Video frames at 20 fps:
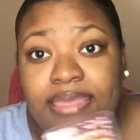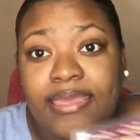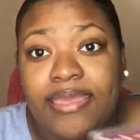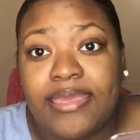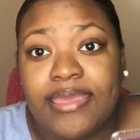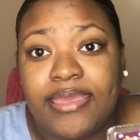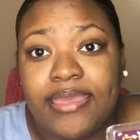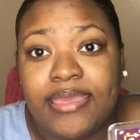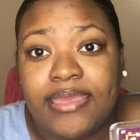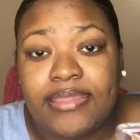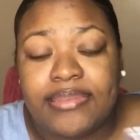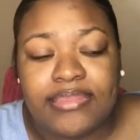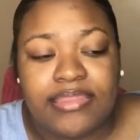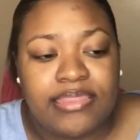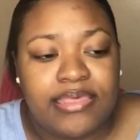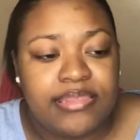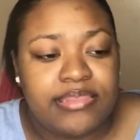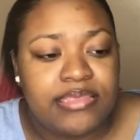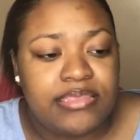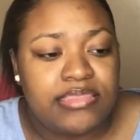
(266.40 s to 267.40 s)
and
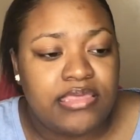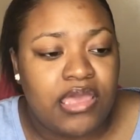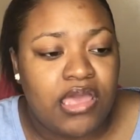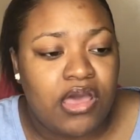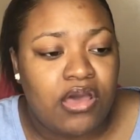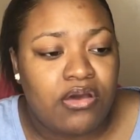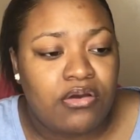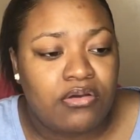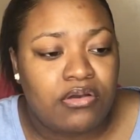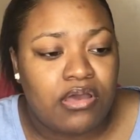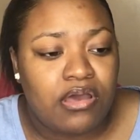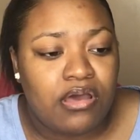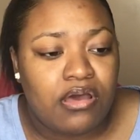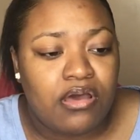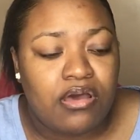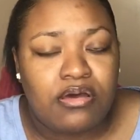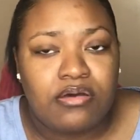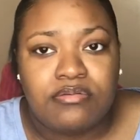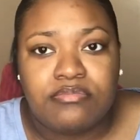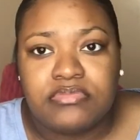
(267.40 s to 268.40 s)
they need their own
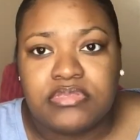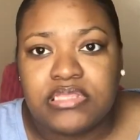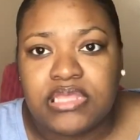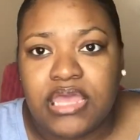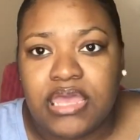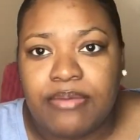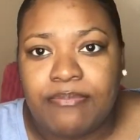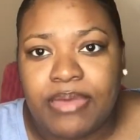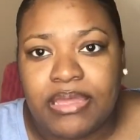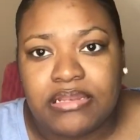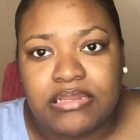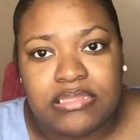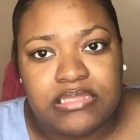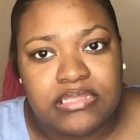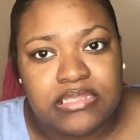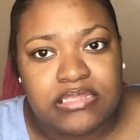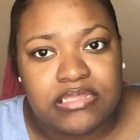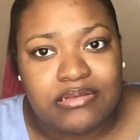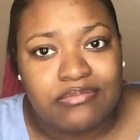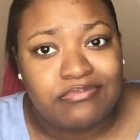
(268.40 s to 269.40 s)
combs, and my
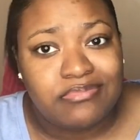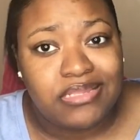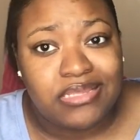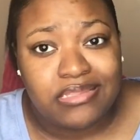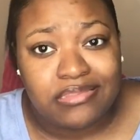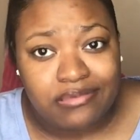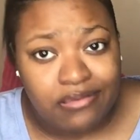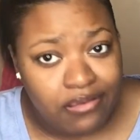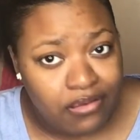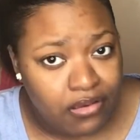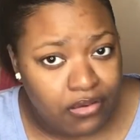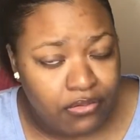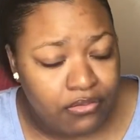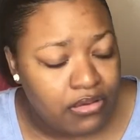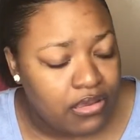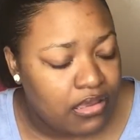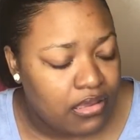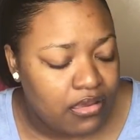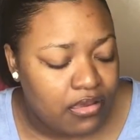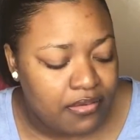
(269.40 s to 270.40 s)
nieces them need their
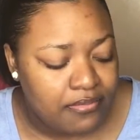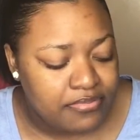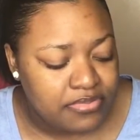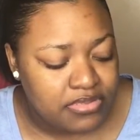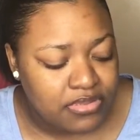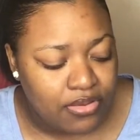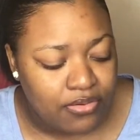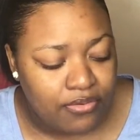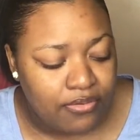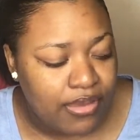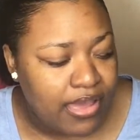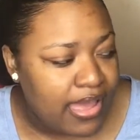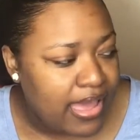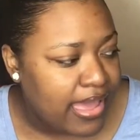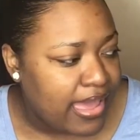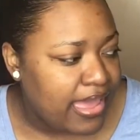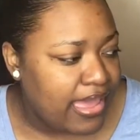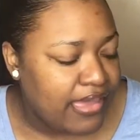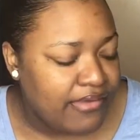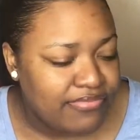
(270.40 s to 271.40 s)
own comb. So
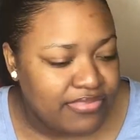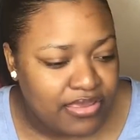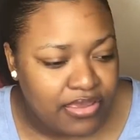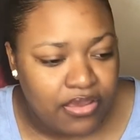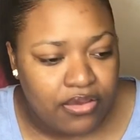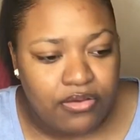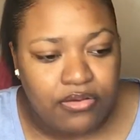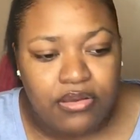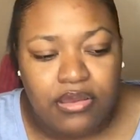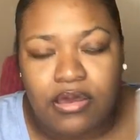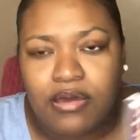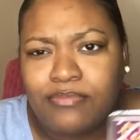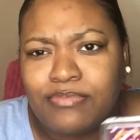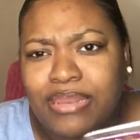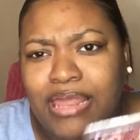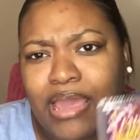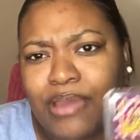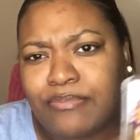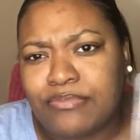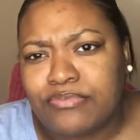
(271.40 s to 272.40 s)
I have their own comb,
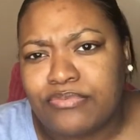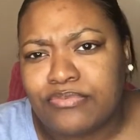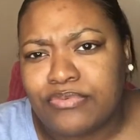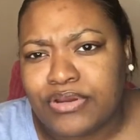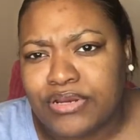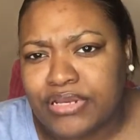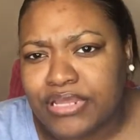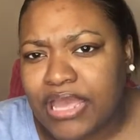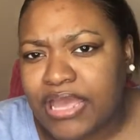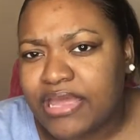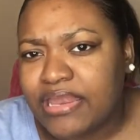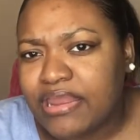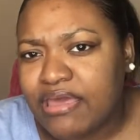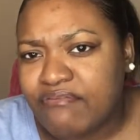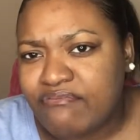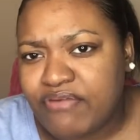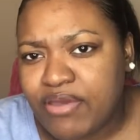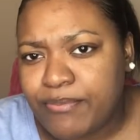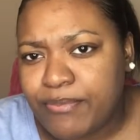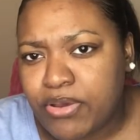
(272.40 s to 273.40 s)
but I'm running, I
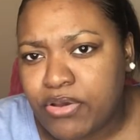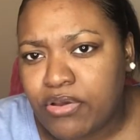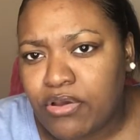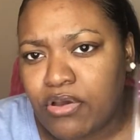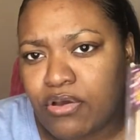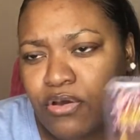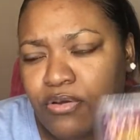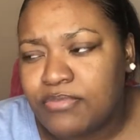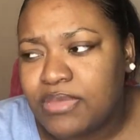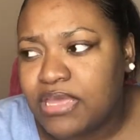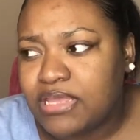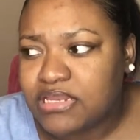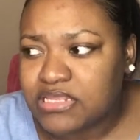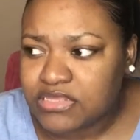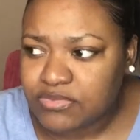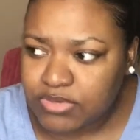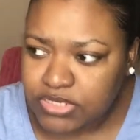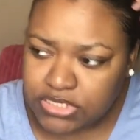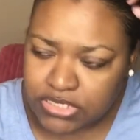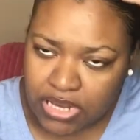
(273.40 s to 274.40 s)
cannot find my comb. And
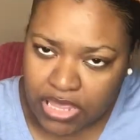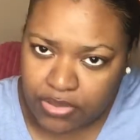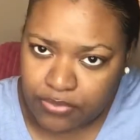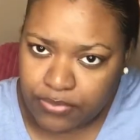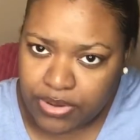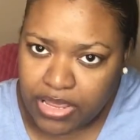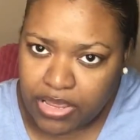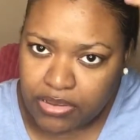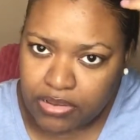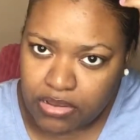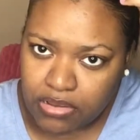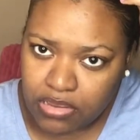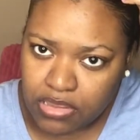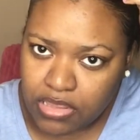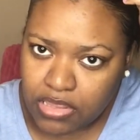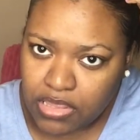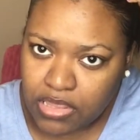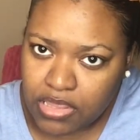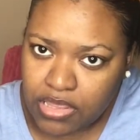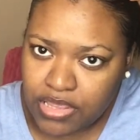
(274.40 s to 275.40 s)
especially like when I
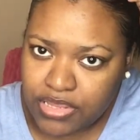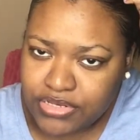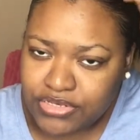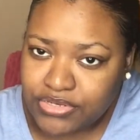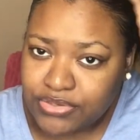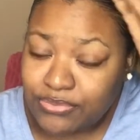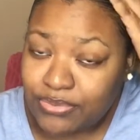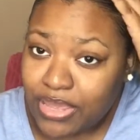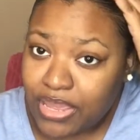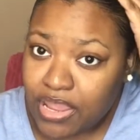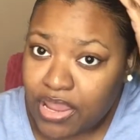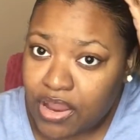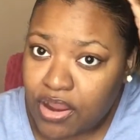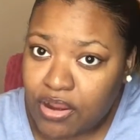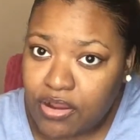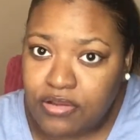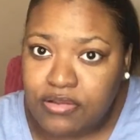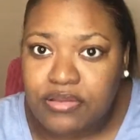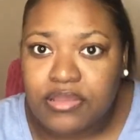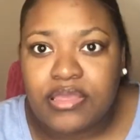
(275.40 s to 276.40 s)
do
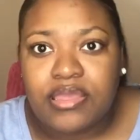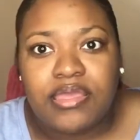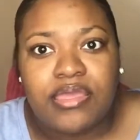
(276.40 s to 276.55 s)
hair,